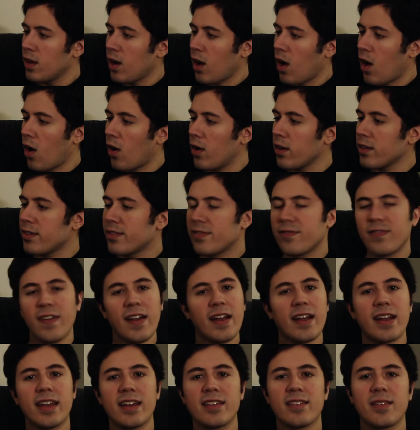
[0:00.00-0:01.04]
all its
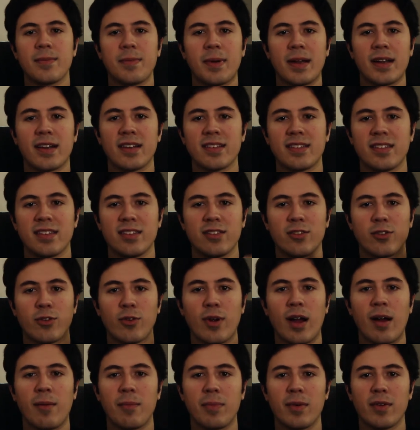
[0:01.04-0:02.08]
various appearances
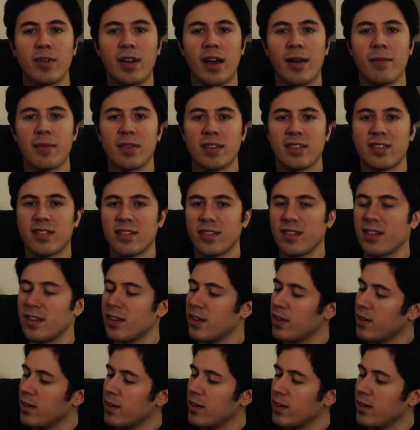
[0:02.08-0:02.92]
throughout Blue Diamond's